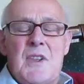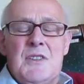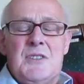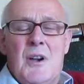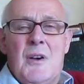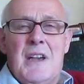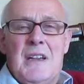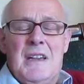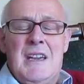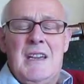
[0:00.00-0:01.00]
So
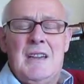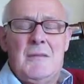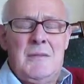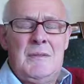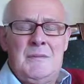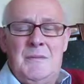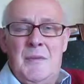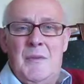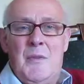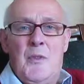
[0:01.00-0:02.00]
he
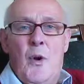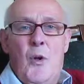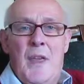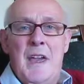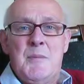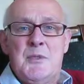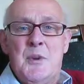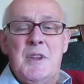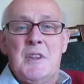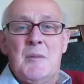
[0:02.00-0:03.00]
or they
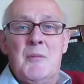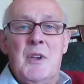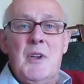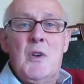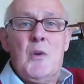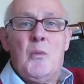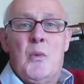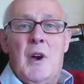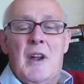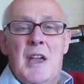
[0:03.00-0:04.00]
between them
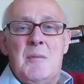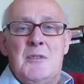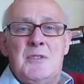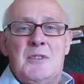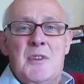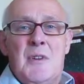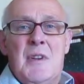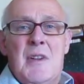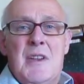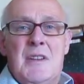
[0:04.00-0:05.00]
were able
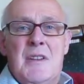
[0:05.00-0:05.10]
to